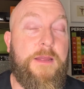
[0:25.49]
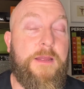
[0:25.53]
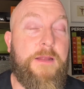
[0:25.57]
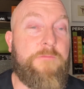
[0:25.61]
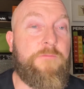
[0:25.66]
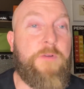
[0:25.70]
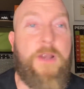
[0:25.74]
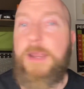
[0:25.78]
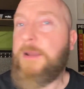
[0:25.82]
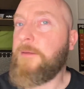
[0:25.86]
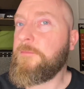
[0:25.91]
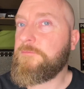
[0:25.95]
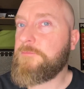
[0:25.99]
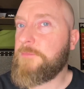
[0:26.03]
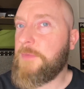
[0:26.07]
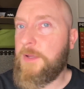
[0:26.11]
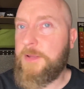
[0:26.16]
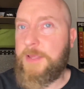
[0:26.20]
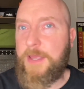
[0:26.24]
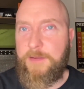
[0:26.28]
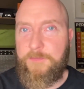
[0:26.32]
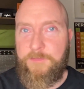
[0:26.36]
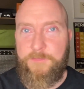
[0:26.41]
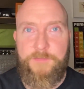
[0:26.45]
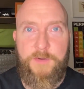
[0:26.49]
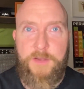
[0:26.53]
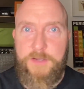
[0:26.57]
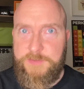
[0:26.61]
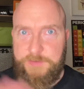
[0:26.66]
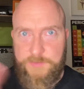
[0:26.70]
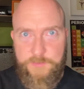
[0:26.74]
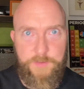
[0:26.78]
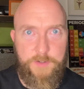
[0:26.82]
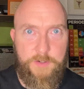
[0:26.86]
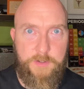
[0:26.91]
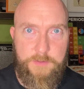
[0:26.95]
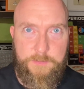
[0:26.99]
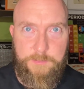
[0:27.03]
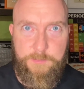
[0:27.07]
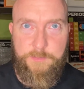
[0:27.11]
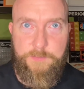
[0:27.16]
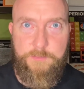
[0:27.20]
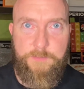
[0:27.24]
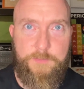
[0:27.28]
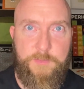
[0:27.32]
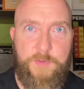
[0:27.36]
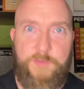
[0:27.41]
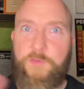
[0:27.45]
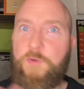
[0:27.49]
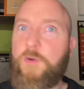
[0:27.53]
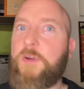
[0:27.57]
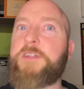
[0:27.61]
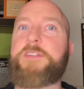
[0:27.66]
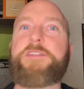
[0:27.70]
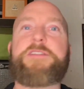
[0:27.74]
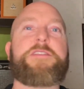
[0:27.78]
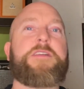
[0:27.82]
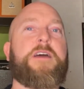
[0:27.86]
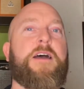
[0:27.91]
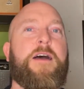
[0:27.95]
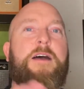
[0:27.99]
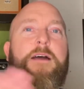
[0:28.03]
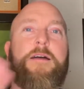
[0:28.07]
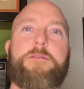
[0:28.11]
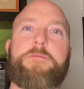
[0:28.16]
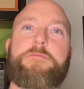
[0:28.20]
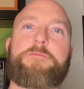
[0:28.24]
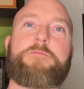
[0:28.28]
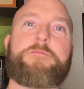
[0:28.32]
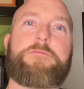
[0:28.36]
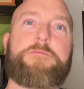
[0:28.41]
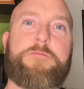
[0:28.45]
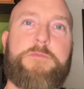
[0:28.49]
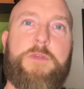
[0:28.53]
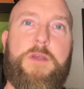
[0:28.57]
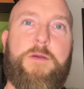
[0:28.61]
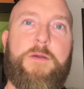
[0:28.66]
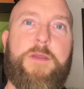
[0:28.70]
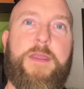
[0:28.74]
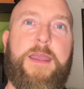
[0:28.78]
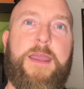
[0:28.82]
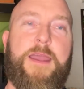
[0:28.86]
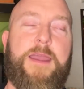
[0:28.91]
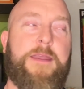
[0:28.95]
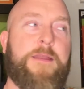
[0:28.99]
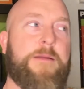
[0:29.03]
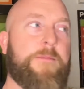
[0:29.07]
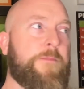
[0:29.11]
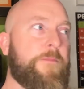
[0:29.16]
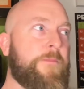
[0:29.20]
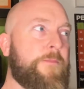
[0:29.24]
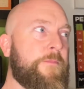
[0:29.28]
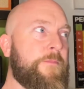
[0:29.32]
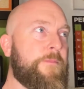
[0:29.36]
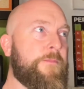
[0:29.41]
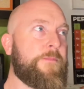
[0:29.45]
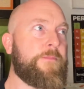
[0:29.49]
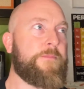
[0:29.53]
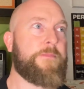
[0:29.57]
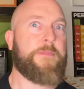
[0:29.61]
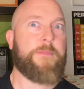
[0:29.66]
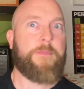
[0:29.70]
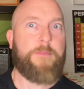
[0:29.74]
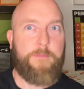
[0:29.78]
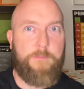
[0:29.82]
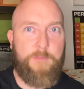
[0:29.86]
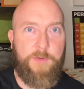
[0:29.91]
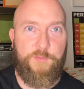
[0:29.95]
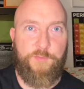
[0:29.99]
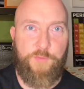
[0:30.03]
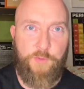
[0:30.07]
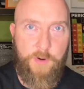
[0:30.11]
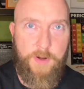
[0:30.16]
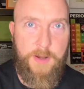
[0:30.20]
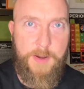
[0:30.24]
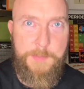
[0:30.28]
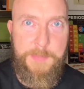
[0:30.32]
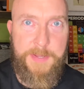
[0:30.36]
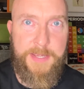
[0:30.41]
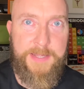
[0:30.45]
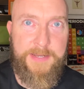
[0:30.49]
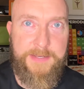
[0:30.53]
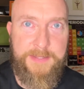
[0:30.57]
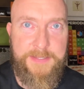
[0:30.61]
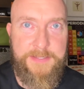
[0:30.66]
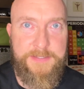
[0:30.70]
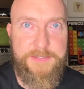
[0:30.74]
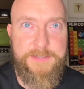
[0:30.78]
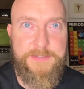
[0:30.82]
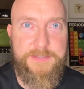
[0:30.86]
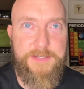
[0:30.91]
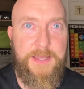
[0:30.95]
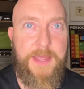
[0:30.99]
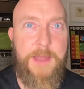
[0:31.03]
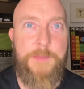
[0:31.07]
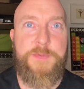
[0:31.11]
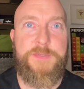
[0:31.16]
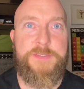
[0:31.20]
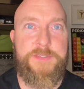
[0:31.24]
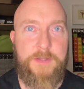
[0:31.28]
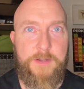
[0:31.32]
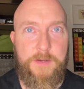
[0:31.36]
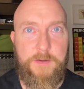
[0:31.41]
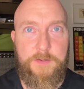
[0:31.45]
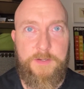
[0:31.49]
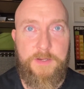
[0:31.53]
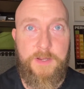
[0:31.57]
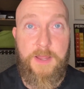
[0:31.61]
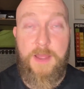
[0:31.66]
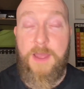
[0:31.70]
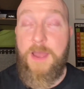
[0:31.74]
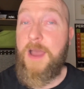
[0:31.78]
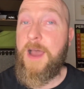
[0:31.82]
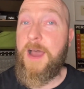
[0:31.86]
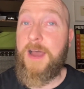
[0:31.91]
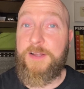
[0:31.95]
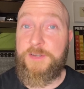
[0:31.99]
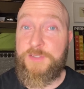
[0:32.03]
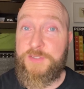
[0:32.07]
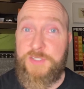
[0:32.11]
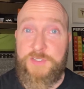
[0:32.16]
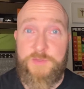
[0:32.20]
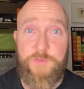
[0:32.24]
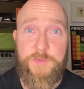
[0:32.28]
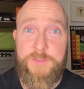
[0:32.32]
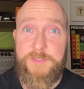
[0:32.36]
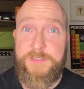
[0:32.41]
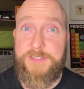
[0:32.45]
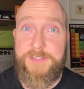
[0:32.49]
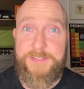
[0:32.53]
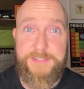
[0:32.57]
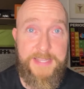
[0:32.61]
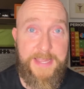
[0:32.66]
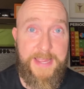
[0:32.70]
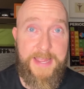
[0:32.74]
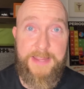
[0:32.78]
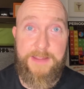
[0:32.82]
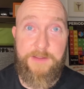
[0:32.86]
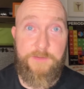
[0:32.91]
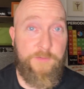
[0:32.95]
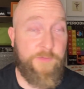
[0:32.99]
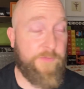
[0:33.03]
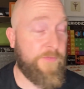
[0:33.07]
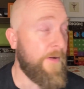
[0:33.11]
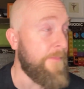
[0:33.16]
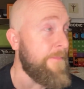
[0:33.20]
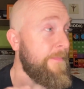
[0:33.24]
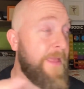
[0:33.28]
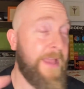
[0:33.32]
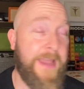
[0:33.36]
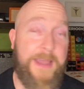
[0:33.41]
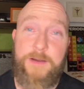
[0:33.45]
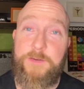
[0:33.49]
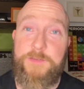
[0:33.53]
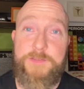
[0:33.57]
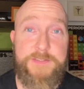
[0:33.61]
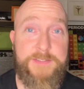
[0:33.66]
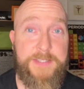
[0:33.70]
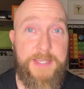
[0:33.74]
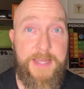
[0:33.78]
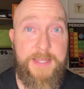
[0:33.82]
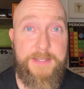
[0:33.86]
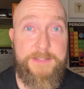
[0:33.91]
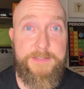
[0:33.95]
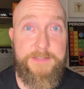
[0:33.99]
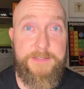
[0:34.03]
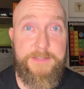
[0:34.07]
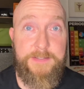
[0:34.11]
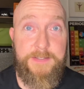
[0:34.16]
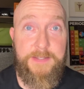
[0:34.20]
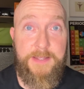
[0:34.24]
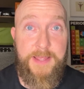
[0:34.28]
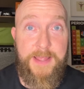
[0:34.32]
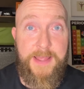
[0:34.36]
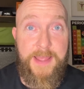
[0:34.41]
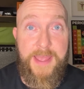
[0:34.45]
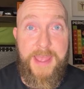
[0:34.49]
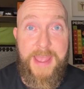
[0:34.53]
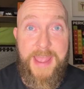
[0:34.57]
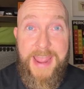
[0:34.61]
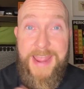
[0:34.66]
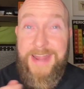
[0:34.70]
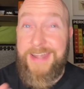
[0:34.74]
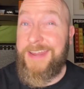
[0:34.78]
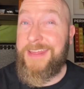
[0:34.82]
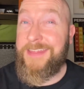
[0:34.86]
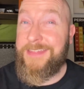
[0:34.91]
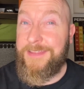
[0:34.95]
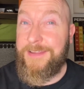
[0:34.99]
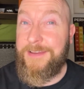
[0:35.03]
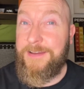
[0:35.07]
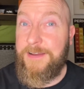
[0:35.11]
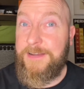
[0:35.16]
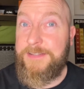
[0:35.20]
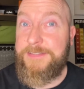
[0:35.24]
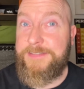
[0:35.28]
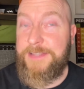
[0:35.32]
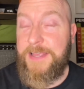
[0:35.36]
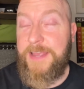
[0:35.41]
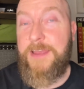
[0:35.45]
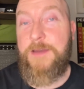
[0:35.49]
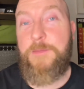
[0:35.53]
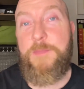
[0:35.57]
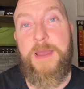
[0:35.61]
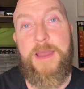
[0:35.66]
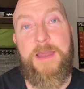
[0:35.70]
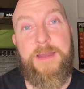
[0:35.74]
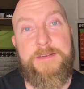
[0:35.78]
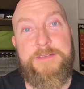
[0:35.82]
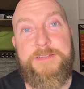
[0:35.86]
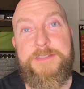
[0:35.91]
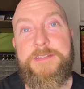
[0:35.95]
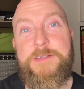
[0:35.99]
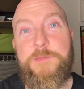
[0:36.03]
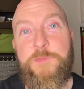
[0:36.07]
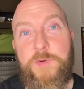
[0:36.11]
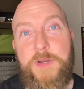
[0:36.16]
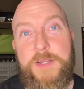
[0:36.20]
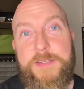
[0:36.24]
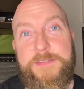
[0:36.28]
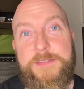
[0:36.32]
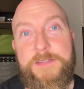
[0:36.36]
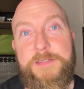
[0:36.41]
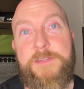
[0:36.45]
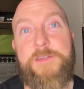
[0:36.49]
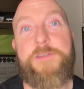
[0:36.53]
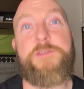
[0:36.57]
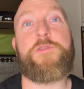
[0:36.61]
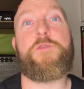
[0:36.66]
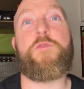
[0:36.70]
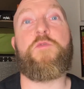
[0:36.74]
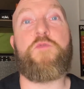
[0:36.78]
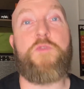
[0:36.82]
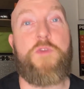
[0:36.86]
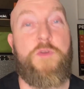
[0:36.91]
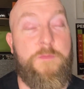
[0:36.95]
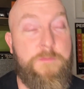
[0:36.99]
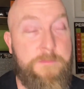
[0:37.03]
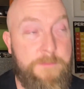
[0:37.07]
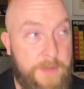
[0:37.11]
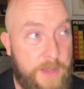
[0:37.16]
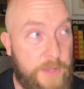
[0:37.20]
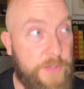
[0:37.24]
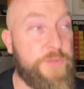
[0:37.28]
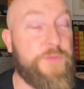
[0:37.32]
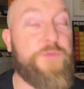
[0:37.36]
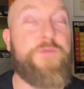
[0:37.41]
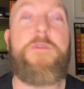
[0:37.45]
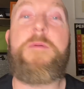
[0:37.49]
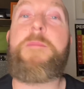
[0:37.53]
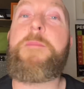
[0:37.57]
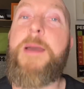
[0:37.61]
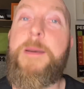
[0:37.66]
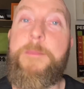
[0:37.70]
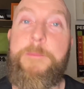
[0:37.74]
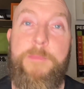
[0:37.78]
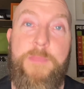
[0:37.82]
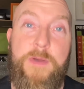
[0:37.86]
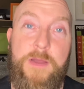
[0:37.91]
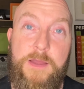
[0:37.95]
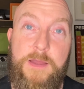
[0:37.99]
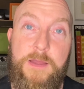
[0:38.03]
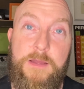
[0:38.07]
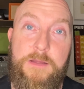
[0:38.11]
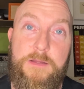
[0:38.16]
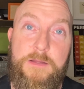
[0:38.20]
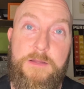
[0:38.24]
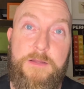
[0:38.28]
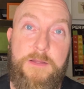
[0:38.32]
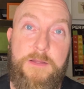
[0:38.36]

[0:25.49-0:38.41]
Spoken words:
Right, okay, first of all, before I start, okay, before I begin this episode, I just want to say from the outset, anything I say about antidepressants, you must remember